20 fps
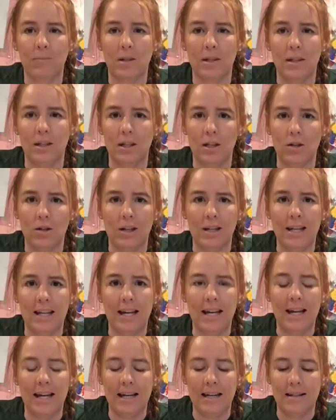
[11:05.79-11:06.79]
that you can
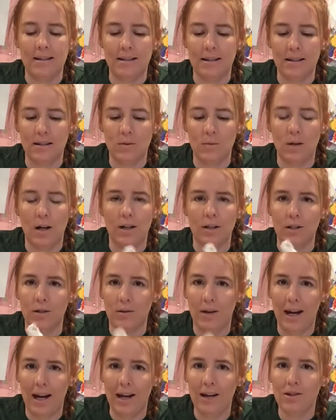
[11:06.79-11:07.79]
cut easily as well. You
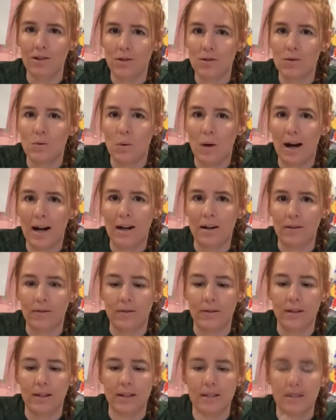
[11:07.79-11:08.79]
can use wire
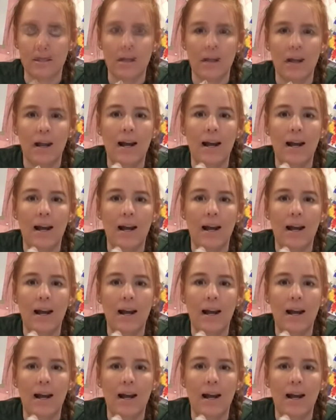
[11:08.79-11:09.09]
for this.